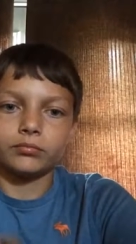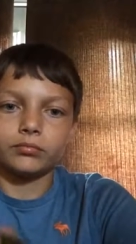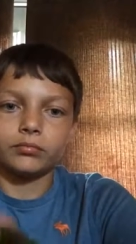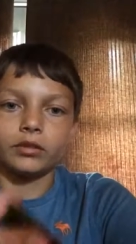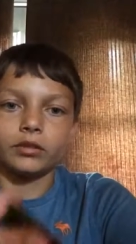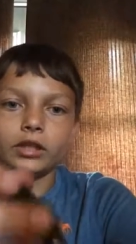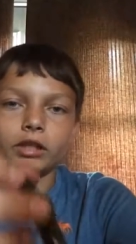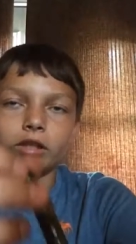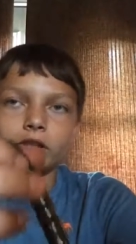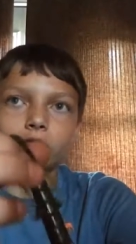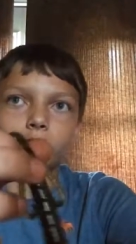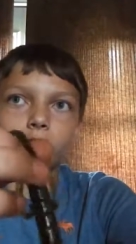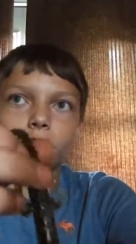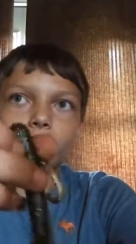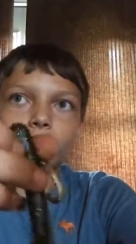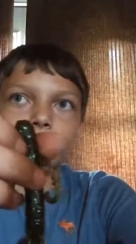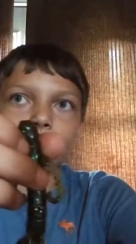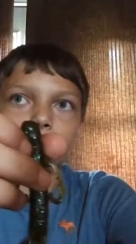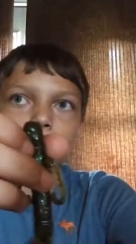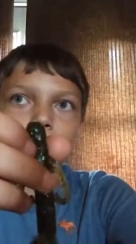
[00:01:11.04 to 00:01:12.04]
next we
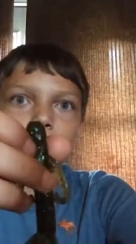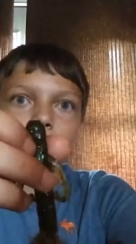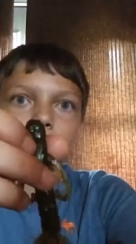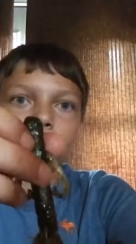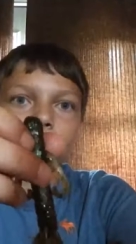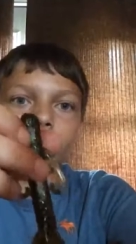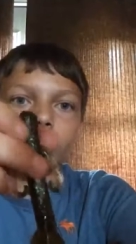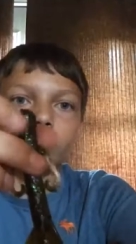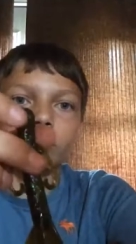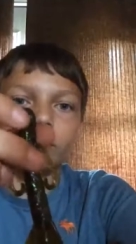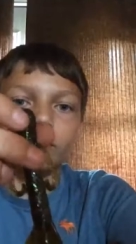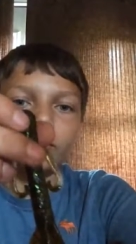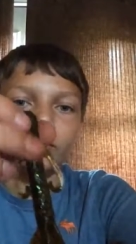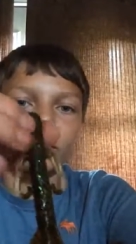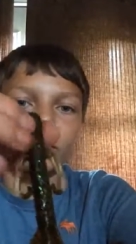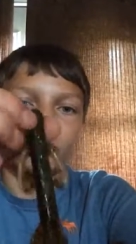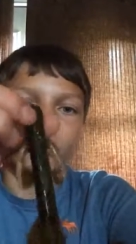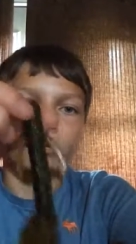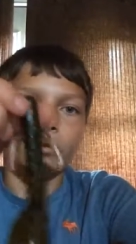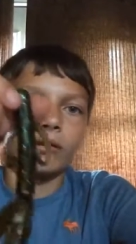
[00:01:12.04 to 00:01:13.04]
have the
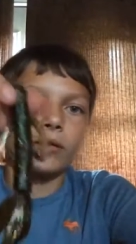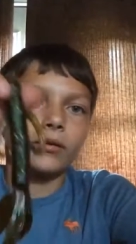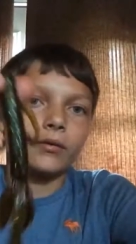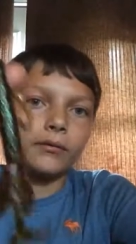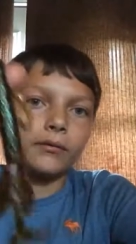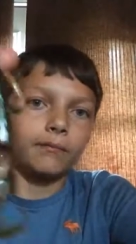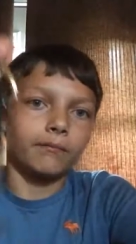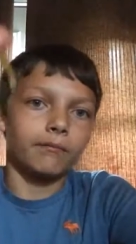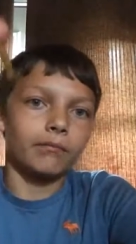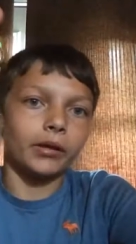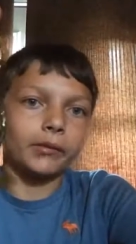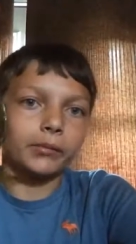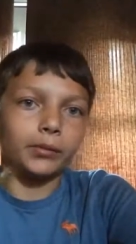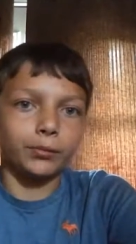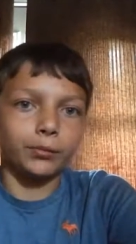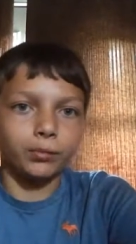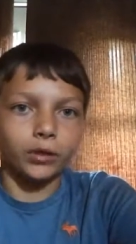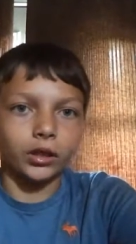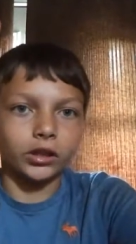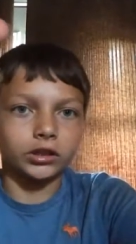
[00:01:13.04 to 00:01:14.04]
baby
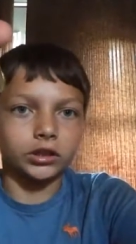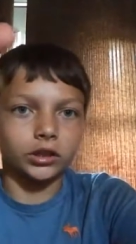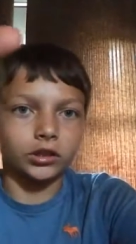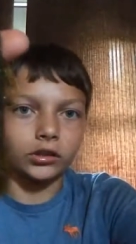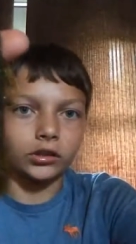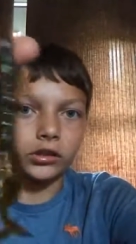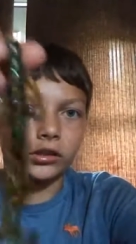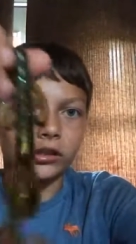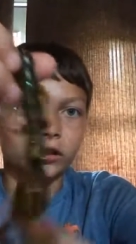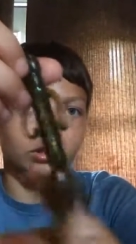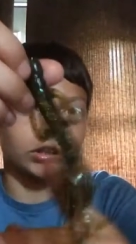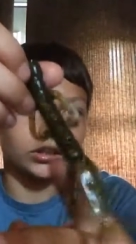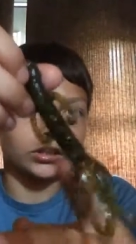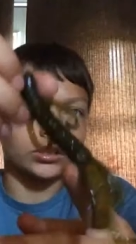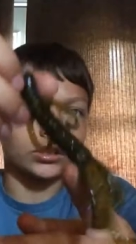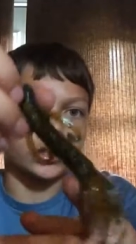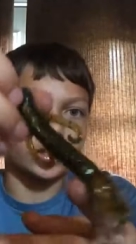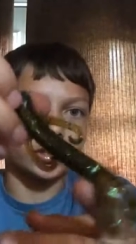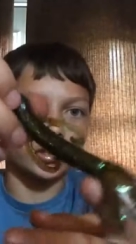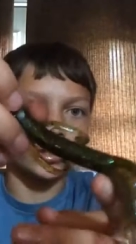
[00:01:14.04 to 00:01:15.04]
brush hog. This is
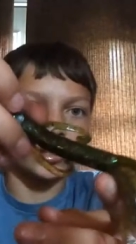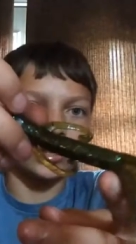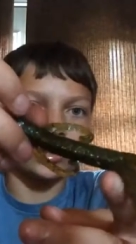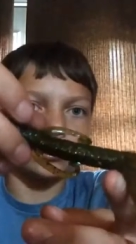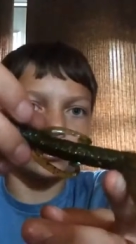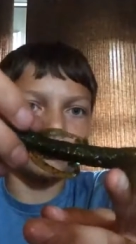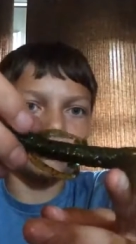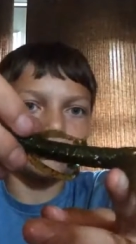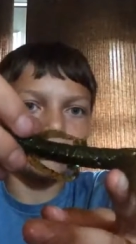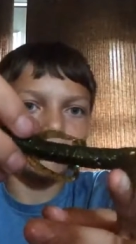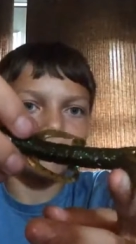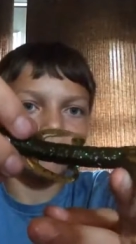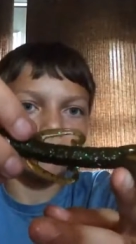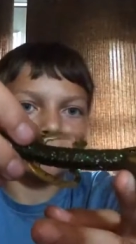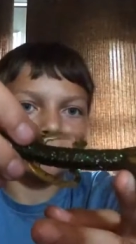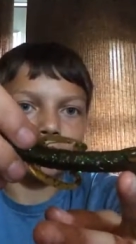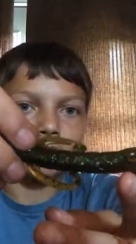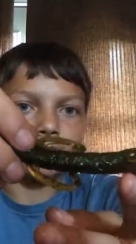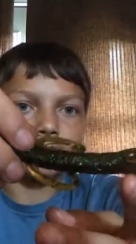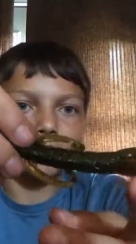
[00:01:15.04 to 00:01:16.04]
a young
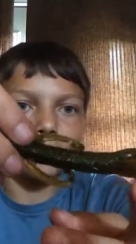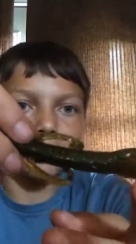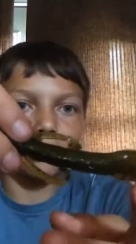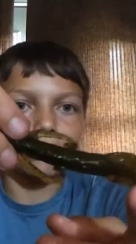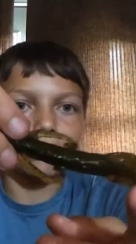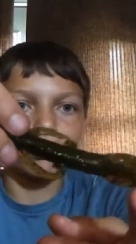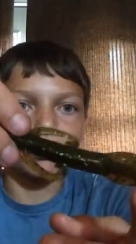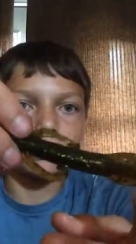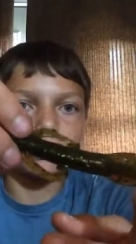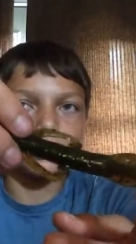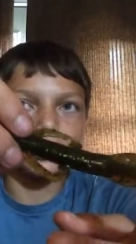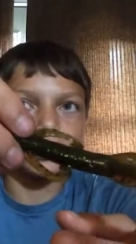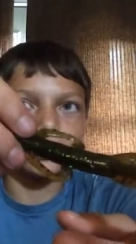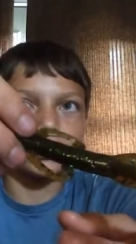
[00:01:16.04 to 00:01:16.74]
baby brush